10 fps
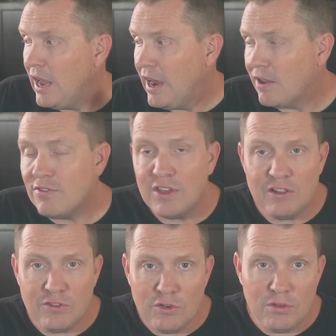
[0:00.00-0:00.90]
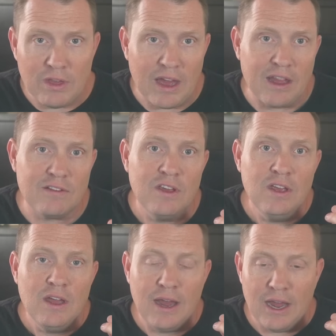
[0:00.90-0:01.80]
As they do that,
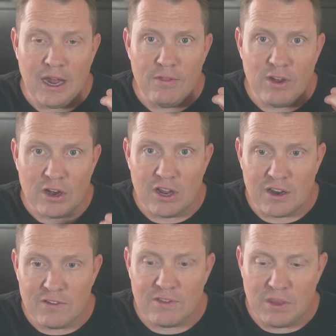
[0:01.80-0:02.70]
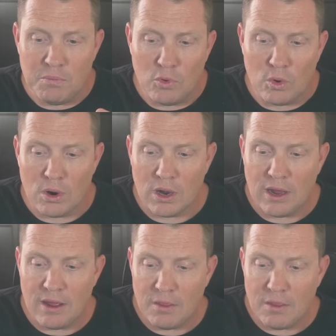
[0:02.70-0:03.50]
uh, they're going to see more uh,